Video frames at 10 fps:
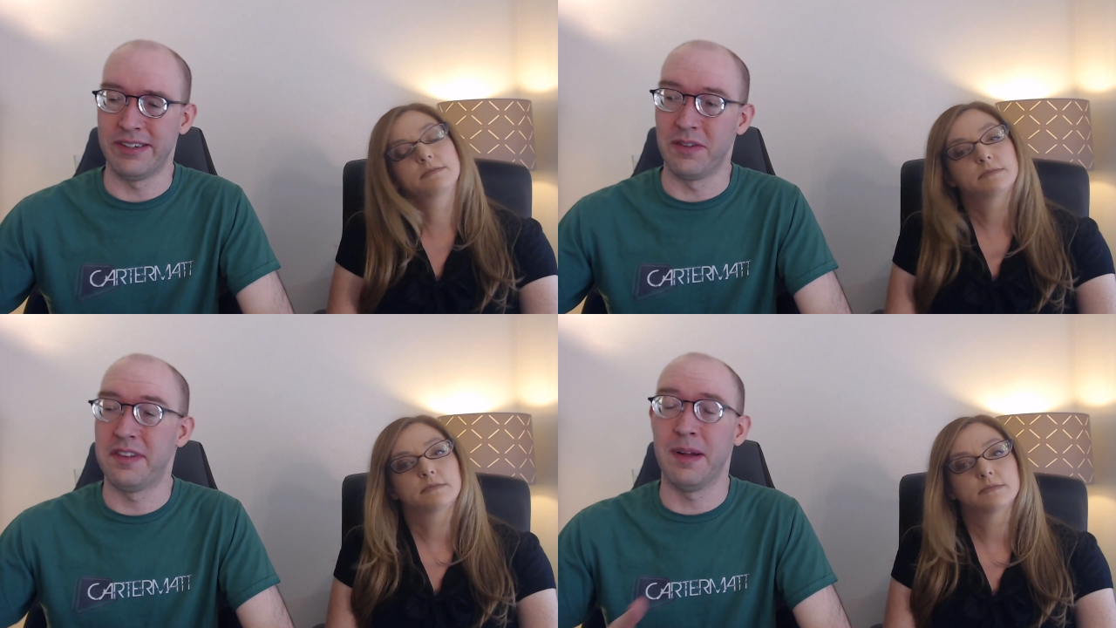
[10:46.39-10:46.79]

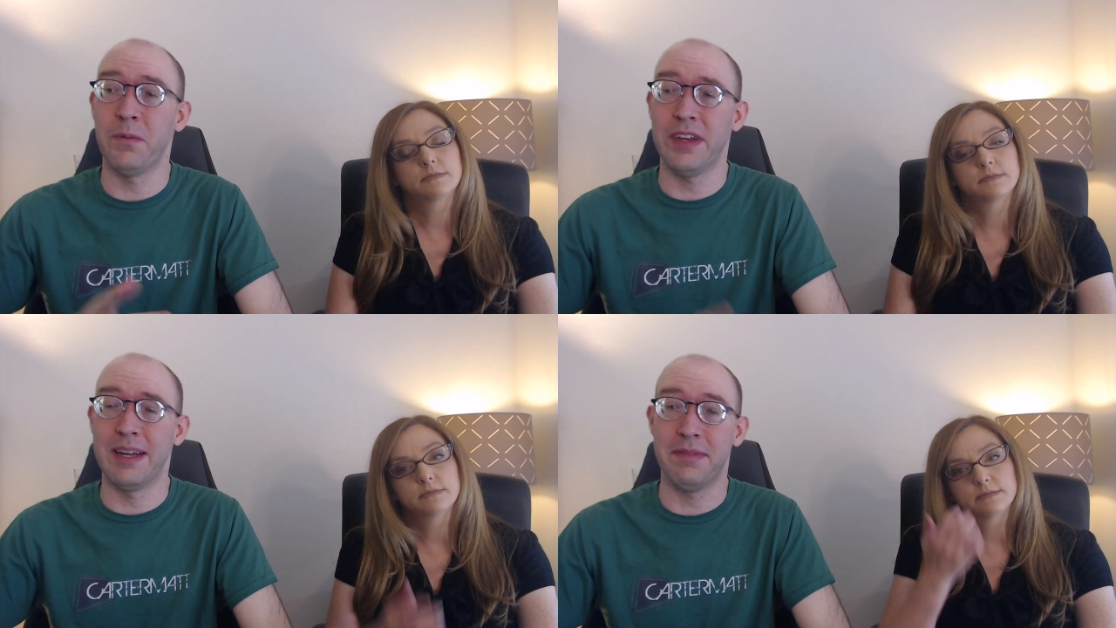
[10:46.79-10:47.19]
Speaker 1: And
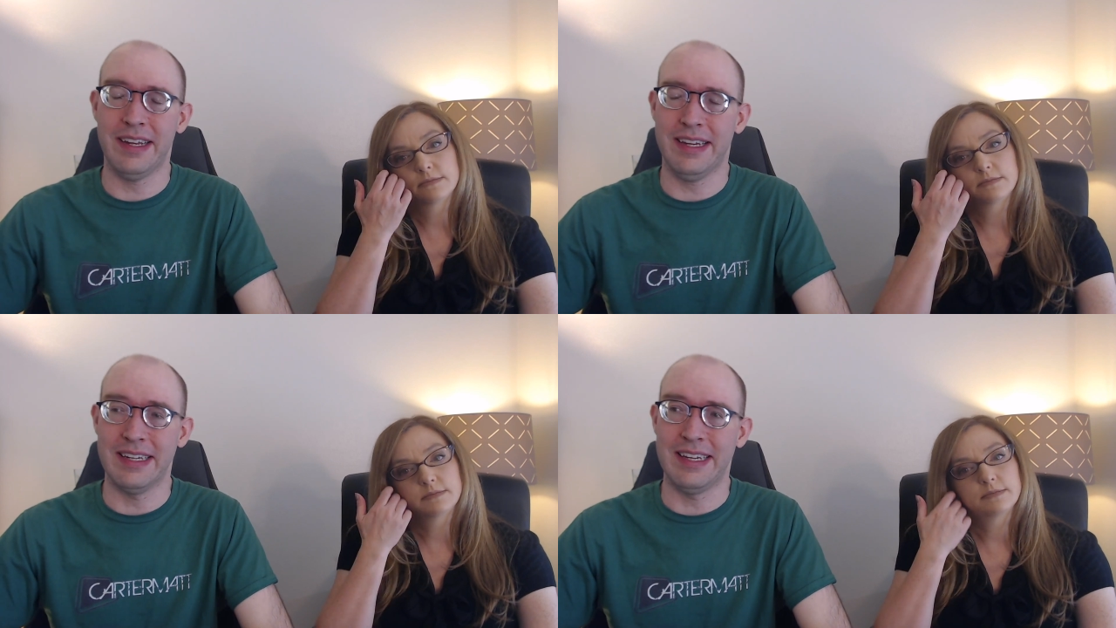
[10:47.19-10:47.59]
sometimes
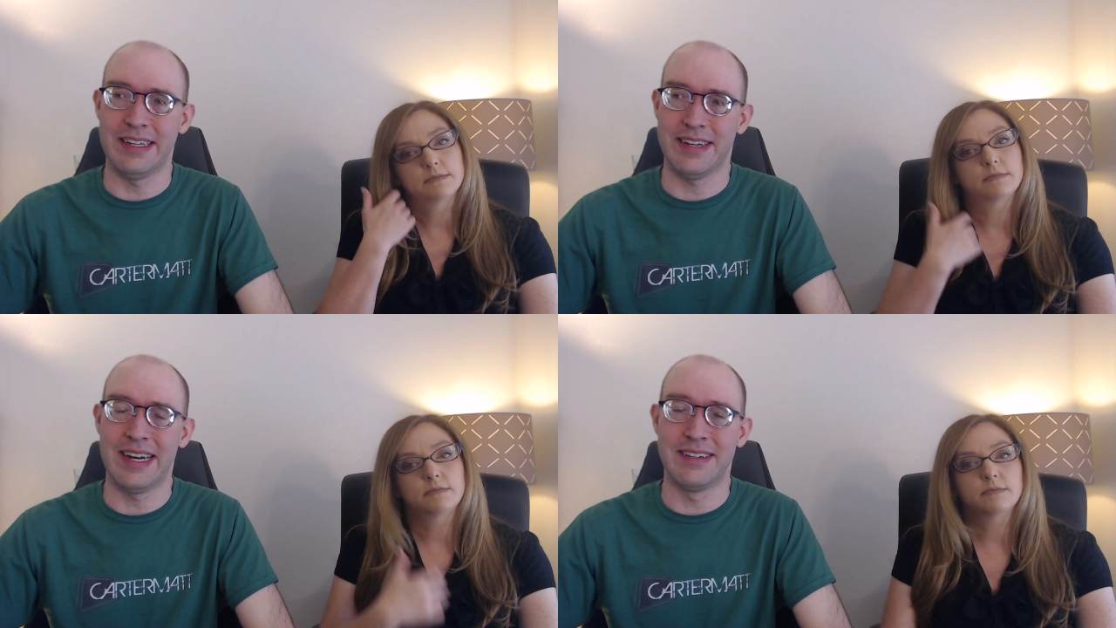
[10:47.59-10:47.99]
that can get
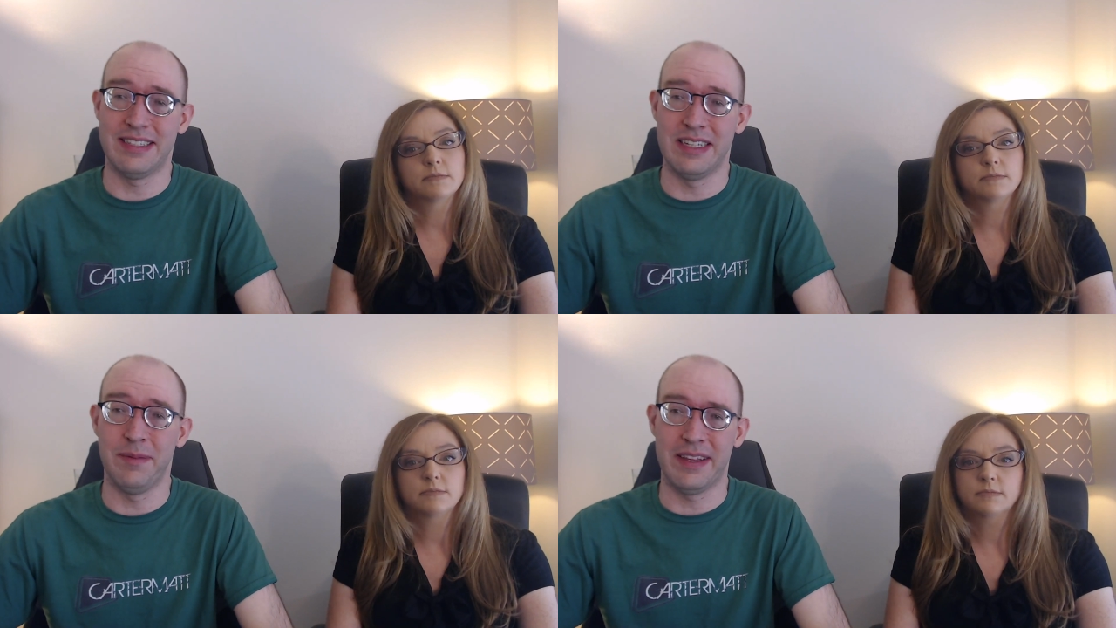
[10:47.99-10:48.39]

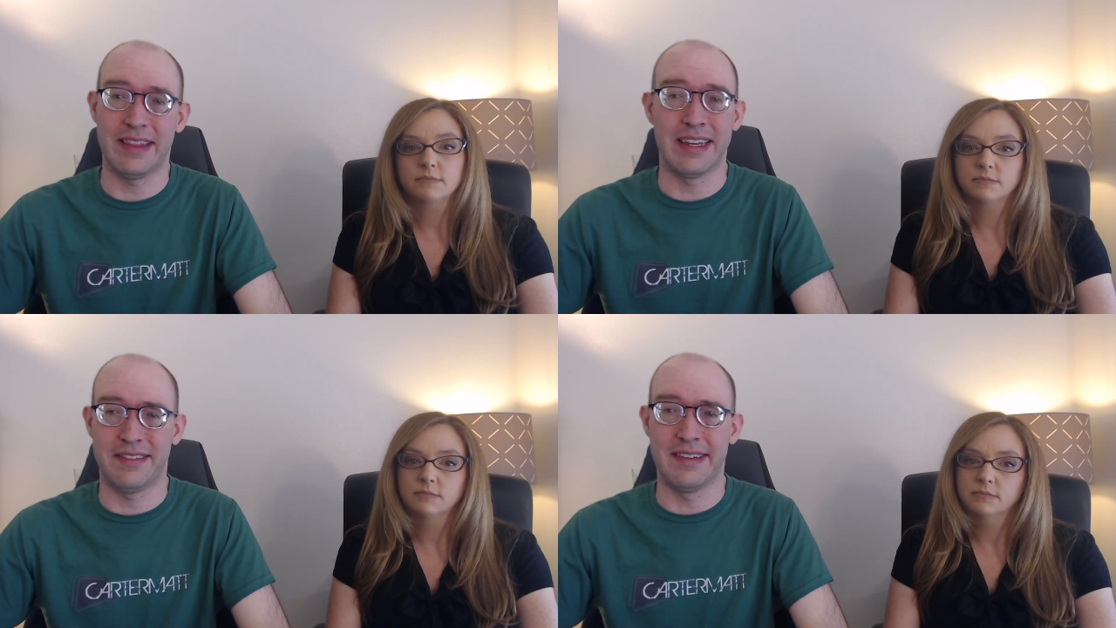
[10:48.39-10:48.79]
tiresome. I
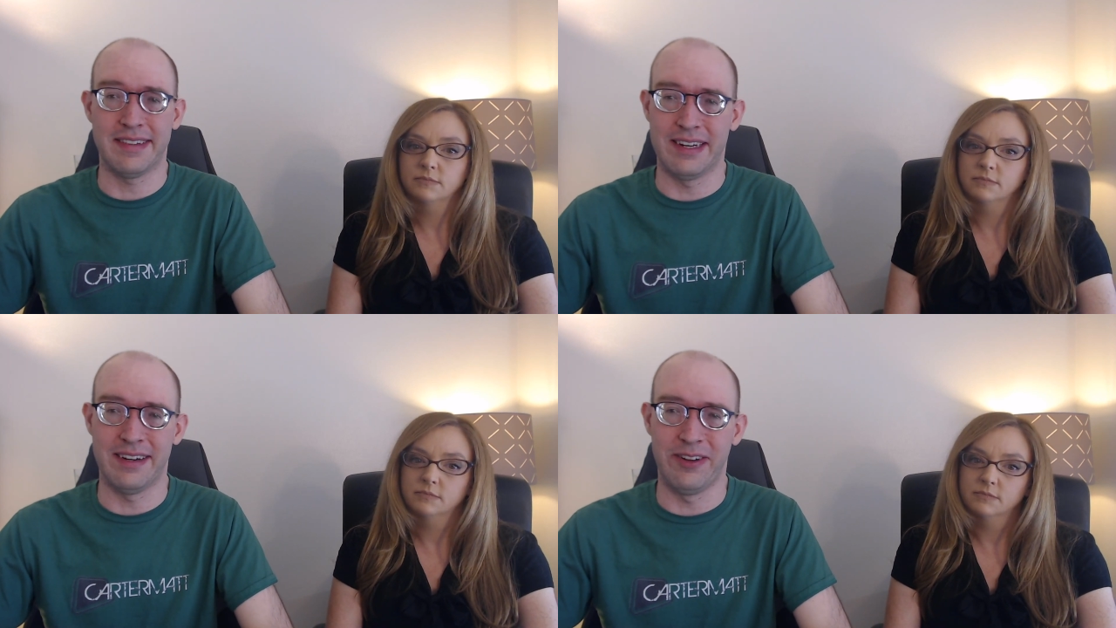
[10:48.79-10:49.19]
think it's just
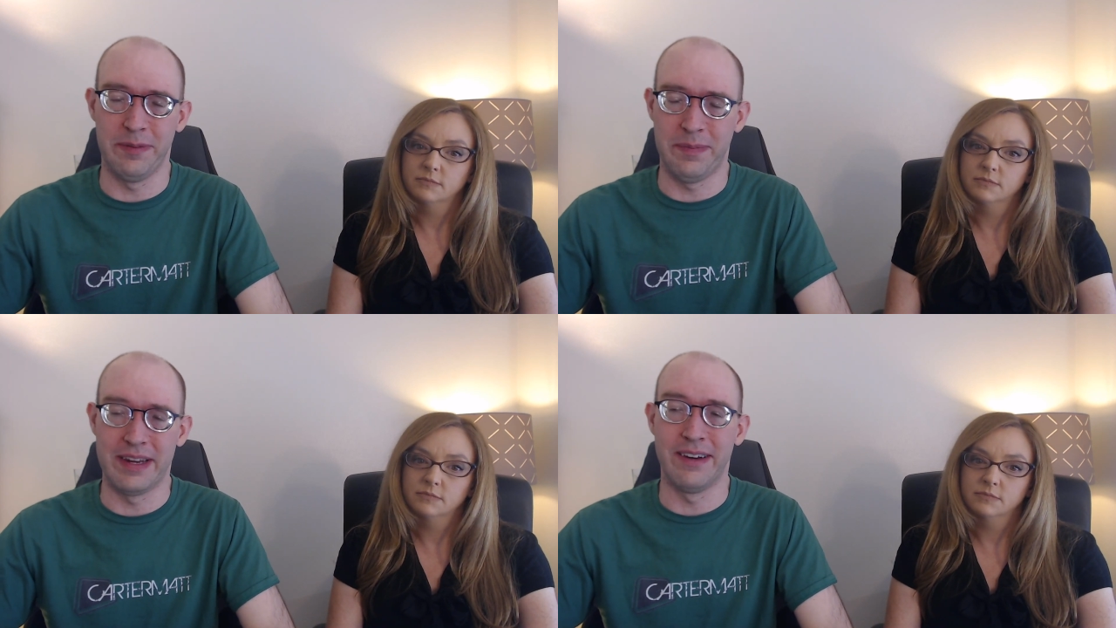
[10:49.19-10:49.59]
going to all
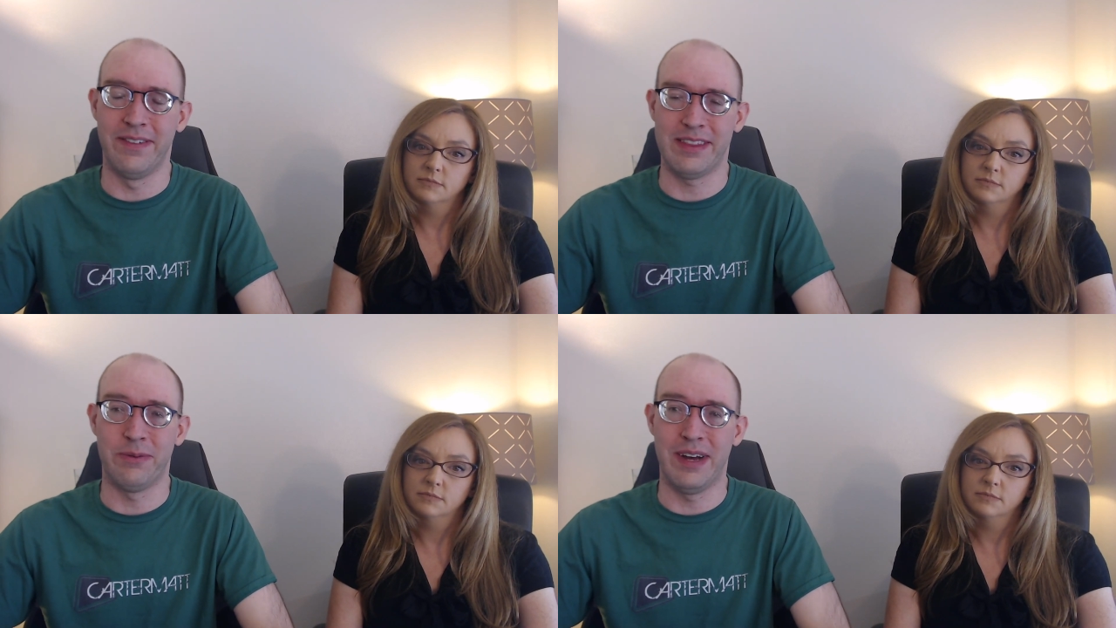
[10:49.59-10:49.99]
depend on
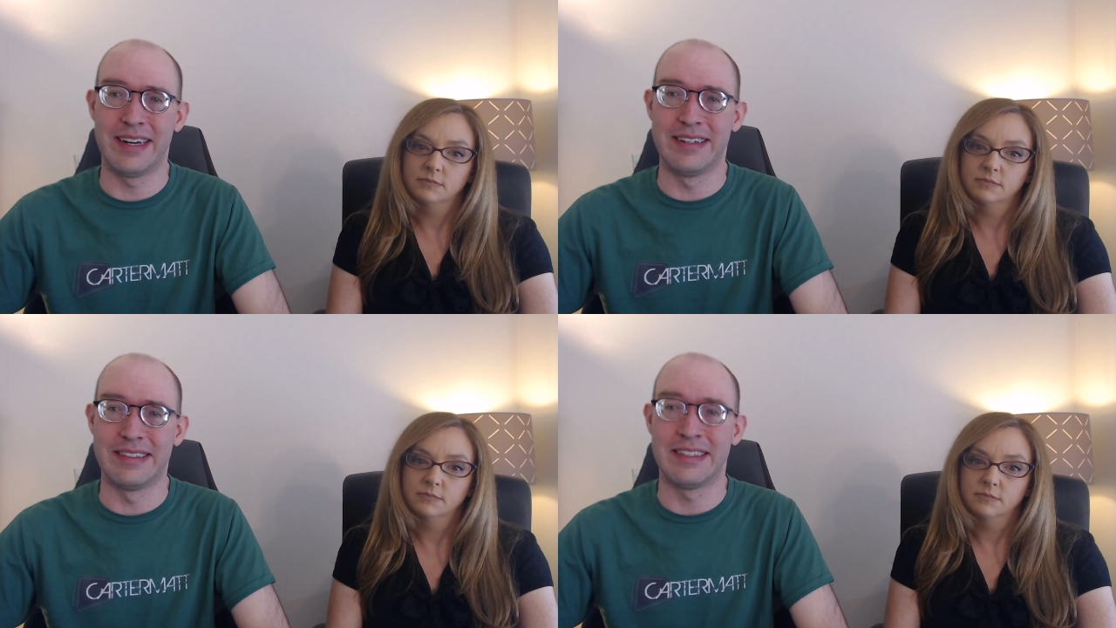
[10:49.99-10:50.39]
what the
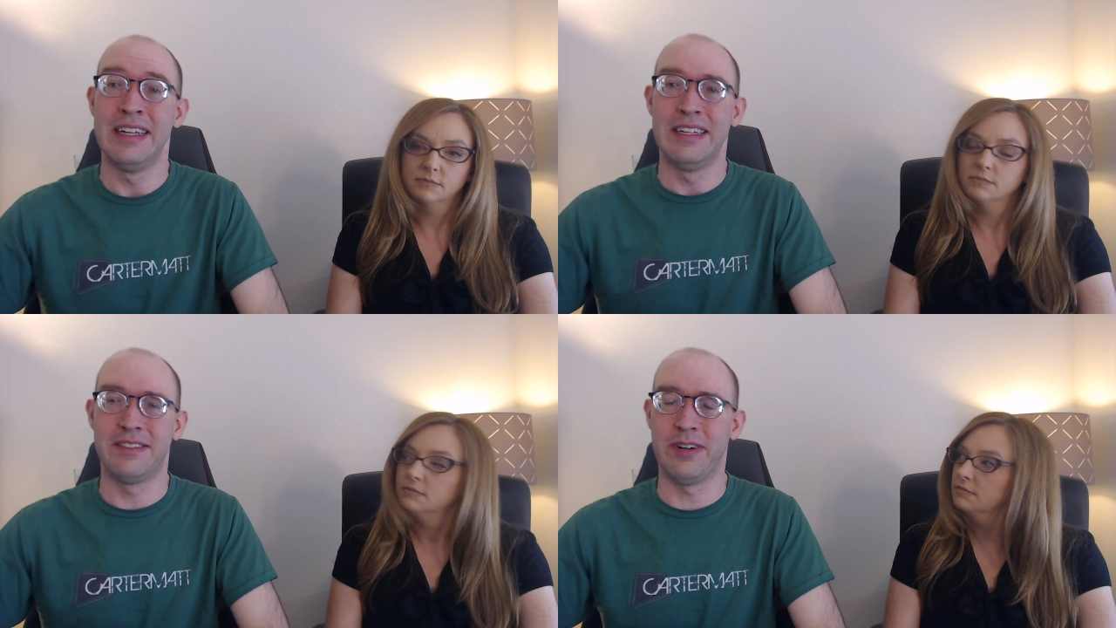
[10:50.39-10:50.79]
writers
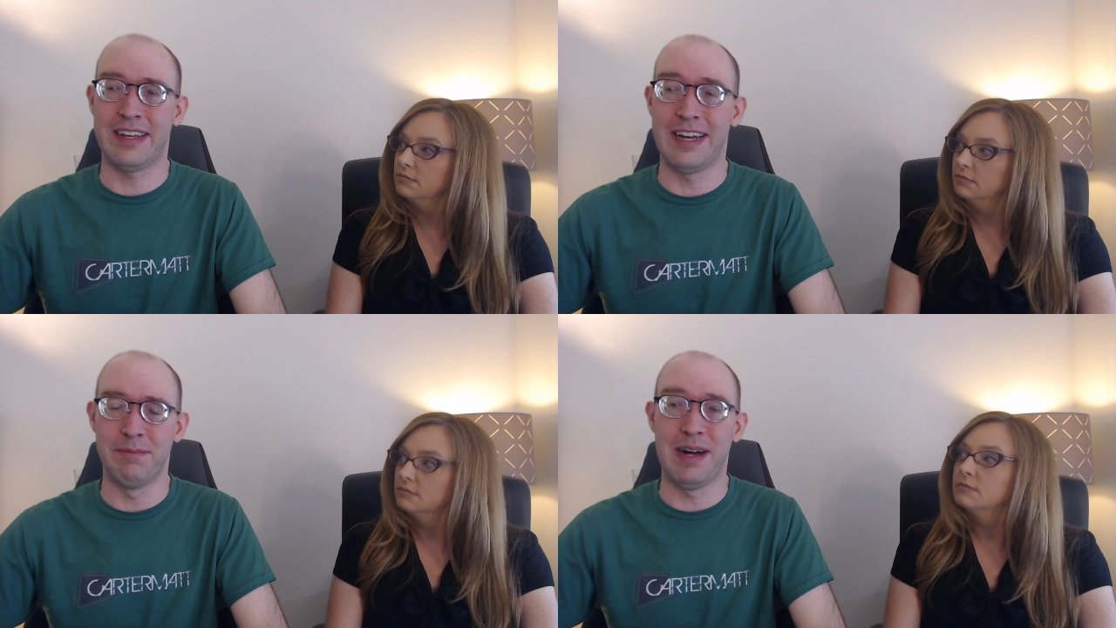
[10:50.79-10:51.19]
sort of
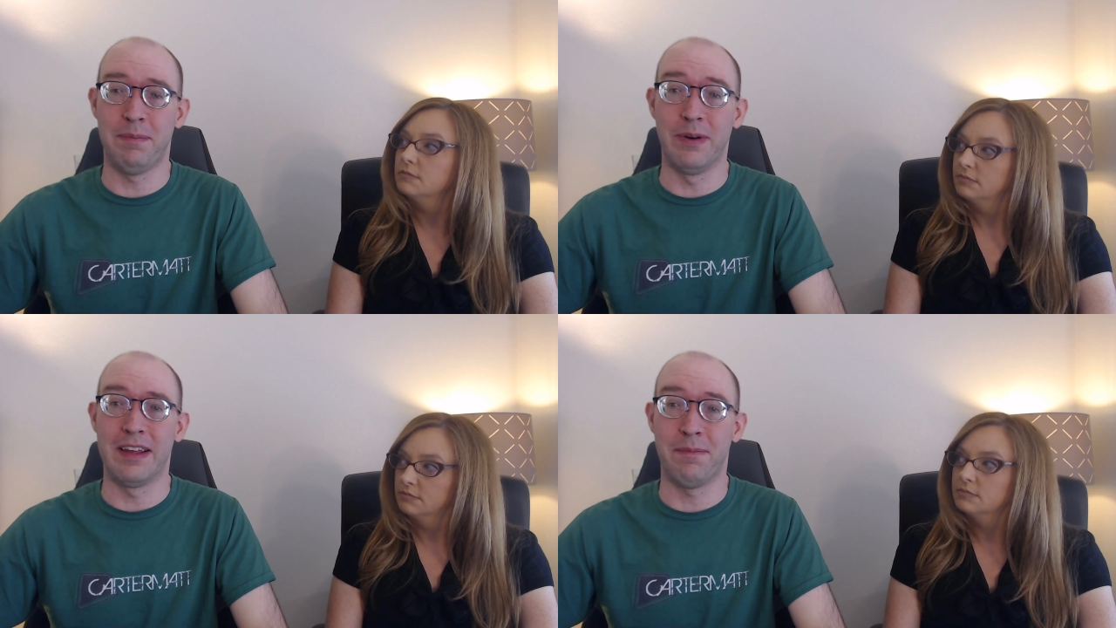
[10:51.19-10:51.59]
come up
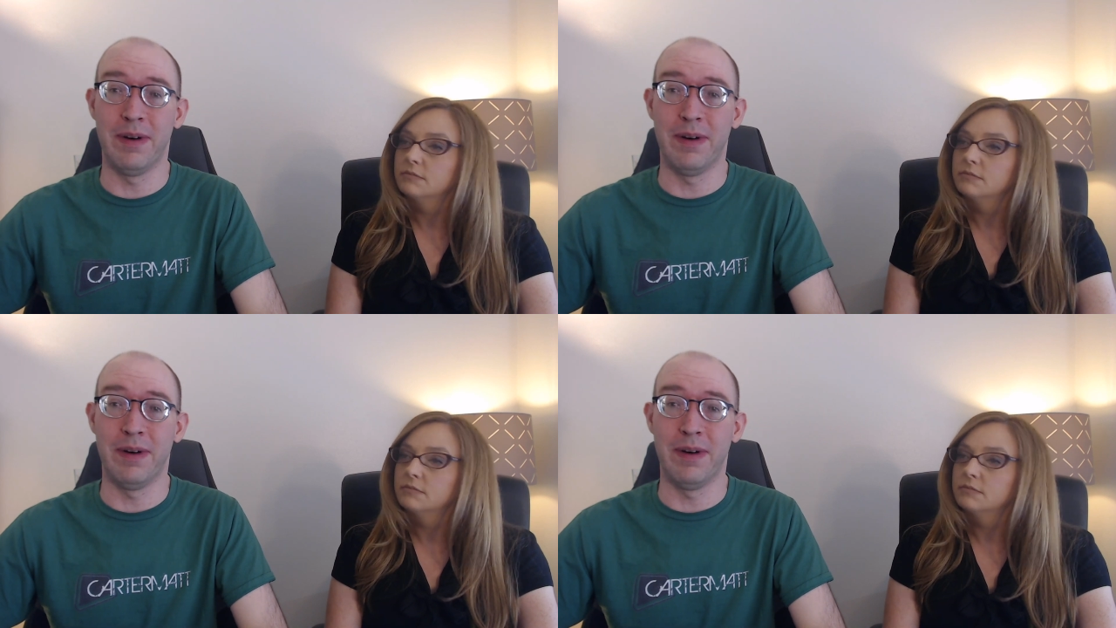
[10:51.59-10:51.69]
with.